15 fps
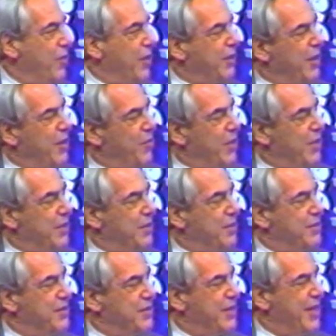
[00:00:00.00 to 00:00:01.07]
that they went the
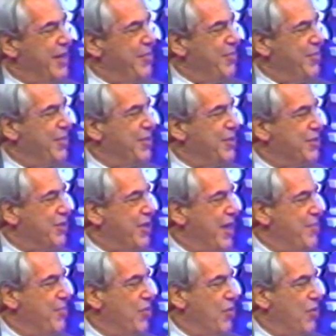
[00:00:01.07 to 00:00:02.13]
same
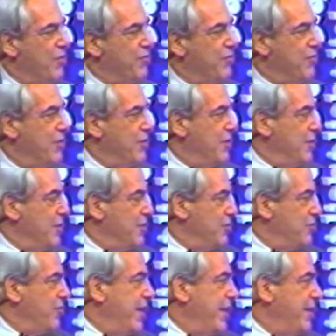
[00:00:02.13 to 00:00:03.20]
type of
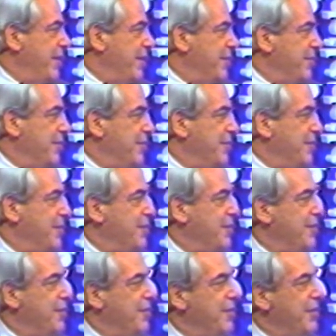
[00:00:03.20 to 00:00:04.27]
training
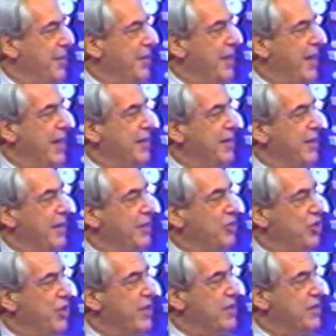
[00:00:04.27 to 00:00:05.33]
uh, and had and
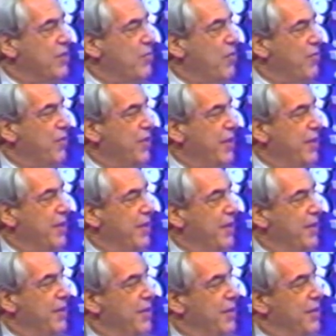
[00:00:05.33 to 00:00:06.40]
shared some of the
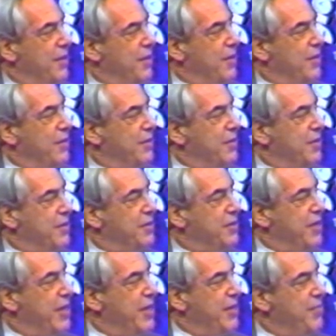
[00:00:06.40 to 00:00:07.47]

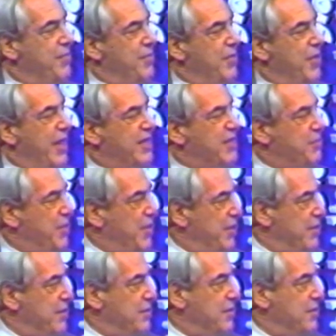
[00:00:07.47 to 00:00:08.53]
same
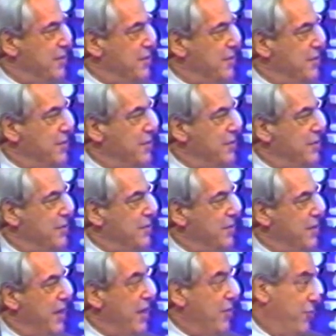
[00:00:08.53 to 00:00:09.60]
experiences
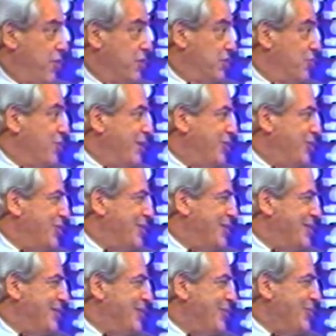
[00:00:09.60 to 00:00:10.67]
and frustrations
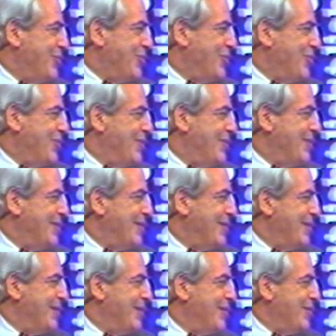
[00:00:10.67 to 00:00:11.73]
too. Yes. Mm
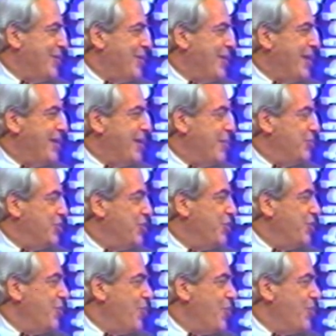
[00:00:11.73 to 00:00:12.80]
-hmm. Yes. And I'm sure
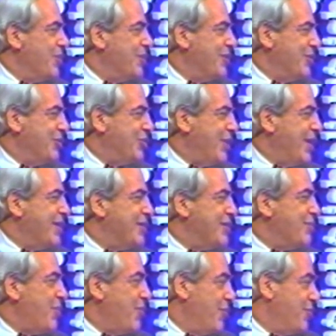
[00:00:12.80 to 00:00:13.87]
you shared some
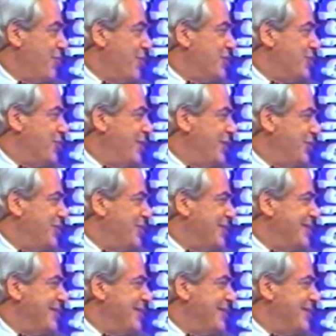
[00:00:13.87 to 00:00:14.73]
of the frustrations.